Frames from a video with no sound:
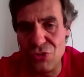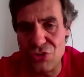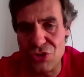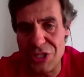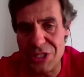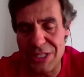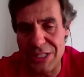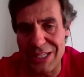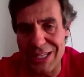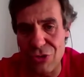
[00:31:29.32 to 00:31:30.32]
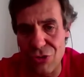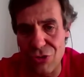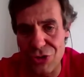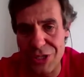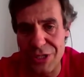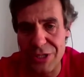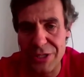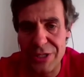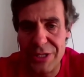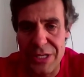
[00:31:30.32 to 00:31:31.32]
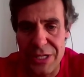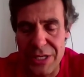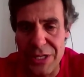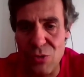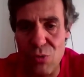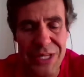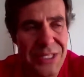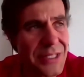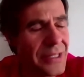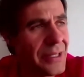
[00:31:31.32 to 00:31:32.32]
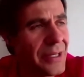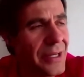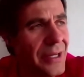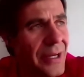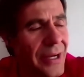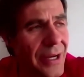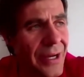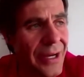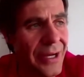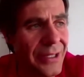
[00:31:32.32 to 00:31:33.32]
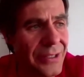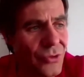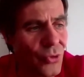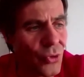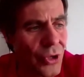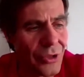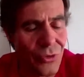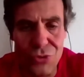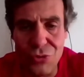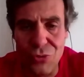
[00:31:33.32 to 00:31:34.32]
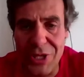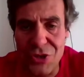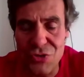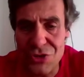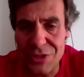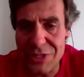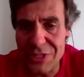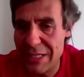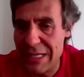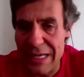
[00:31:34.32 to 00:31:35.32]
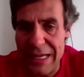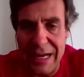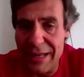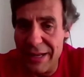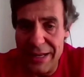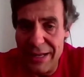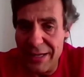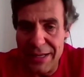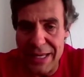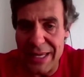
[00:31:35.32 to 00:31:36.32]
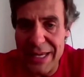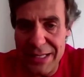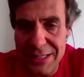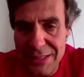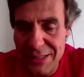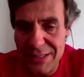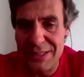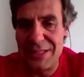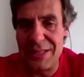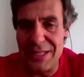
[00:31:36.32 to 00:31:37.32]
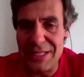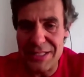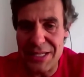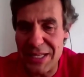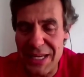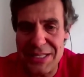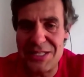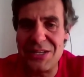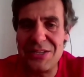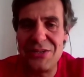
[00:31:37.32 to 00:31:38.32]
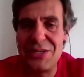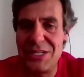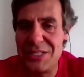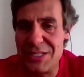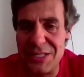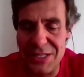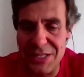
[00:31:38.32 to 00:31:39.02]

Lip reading: use this technology new ways to connect with the users. And again, this game changer is